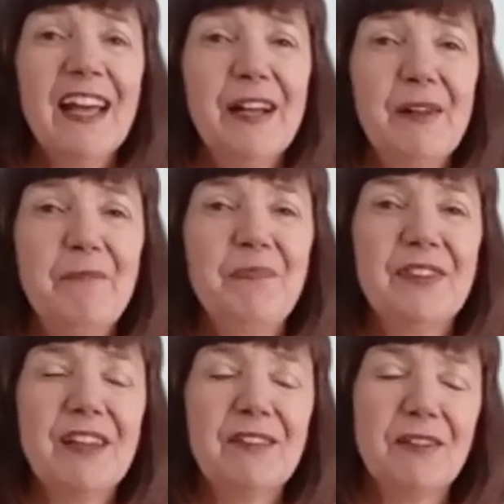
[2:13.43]

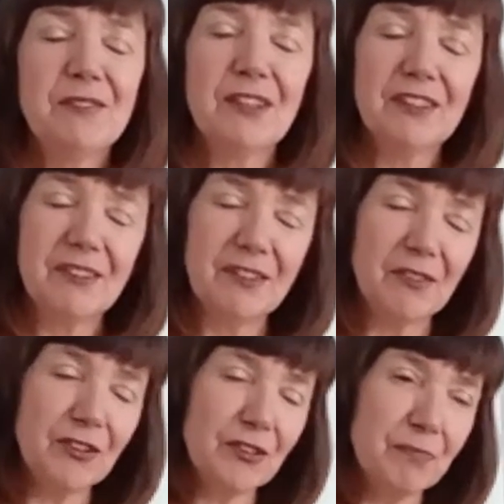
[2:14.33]

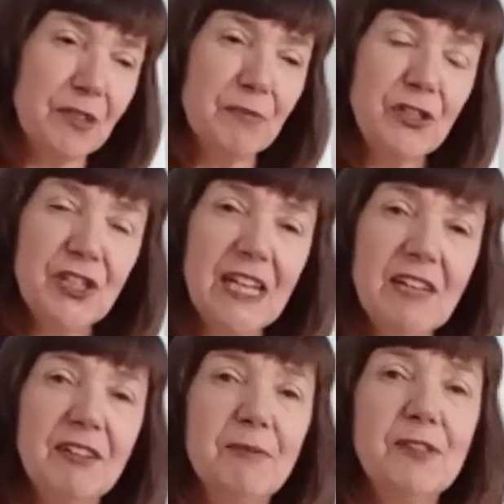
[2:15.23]
the
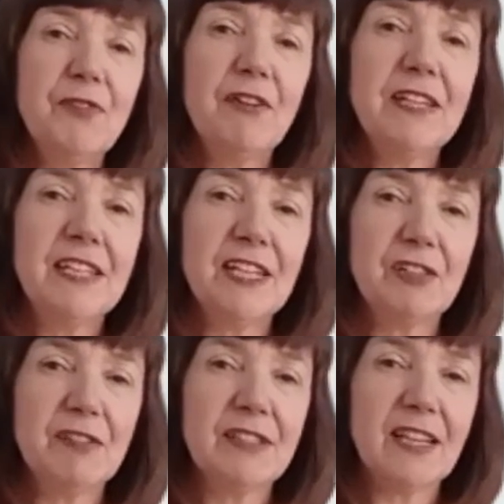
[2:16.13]
machinery was very
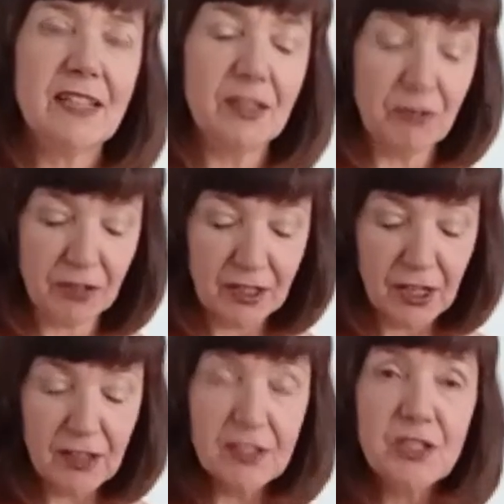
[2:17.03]
dangerous, and the
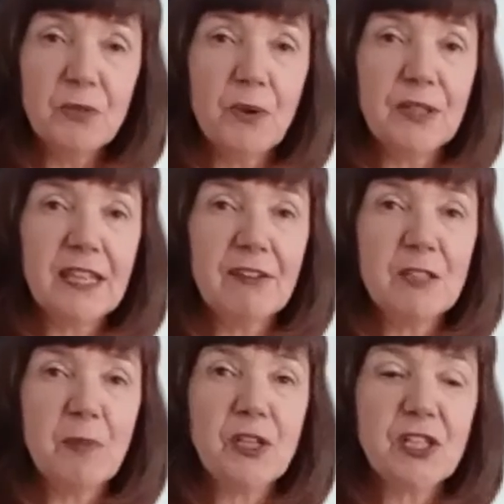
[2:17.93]
girls who worked there
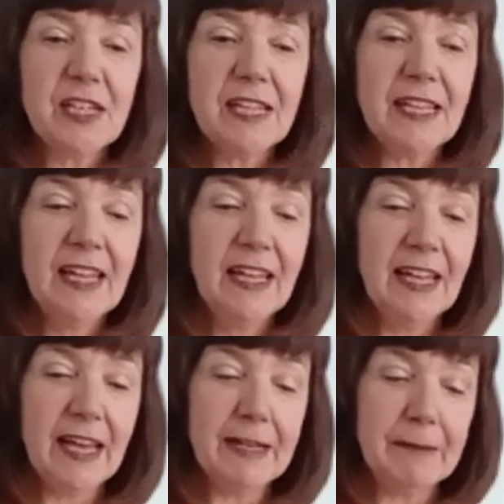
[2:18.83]
especially
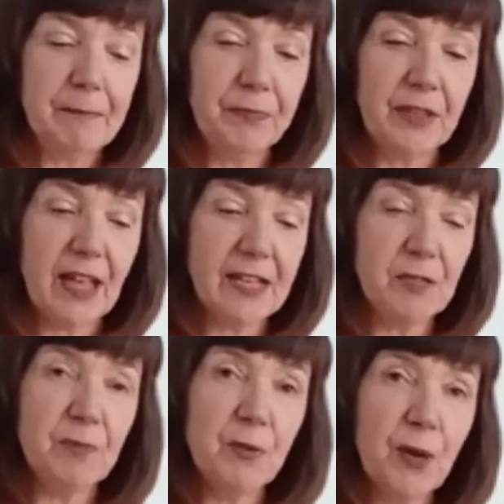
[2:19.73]
had
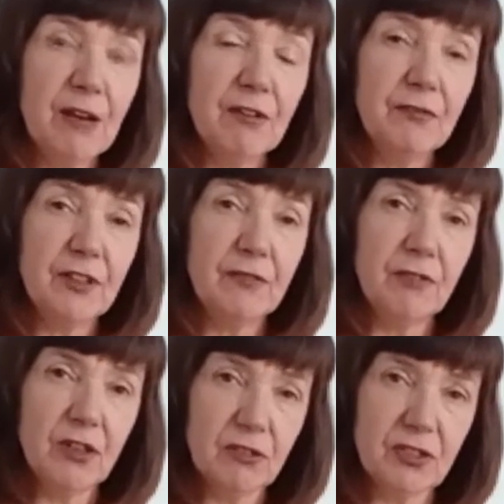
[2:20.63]
to beware of
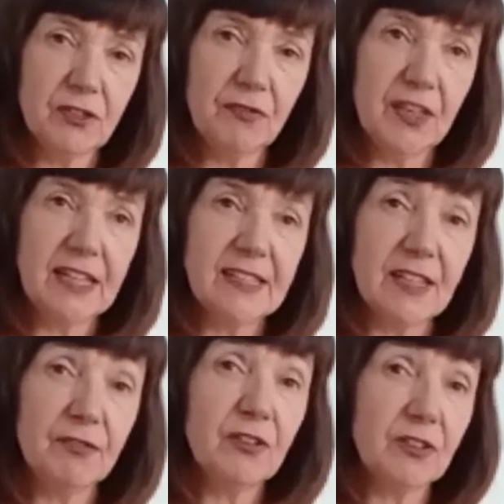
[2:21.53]
lots of things
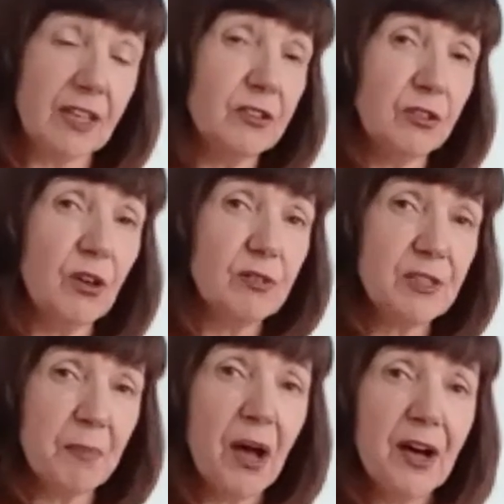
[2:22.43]
that could cause
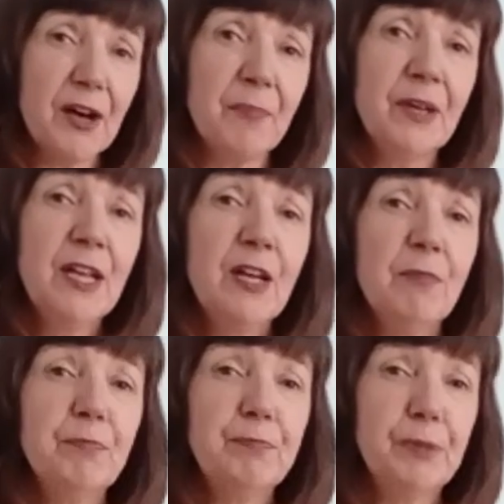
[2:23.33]
them harm.
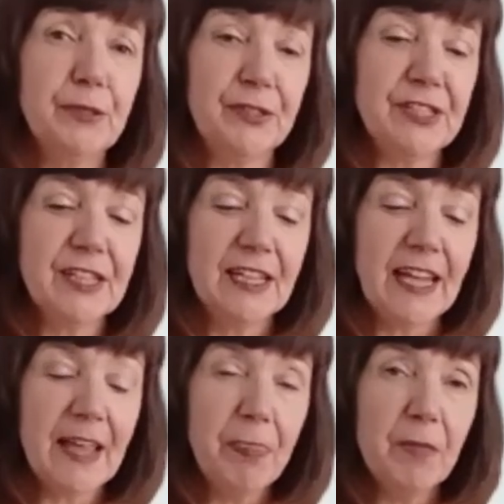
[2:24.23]
But
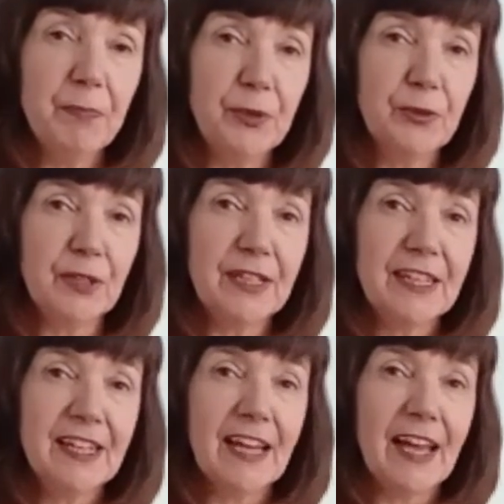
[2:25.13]
in the book,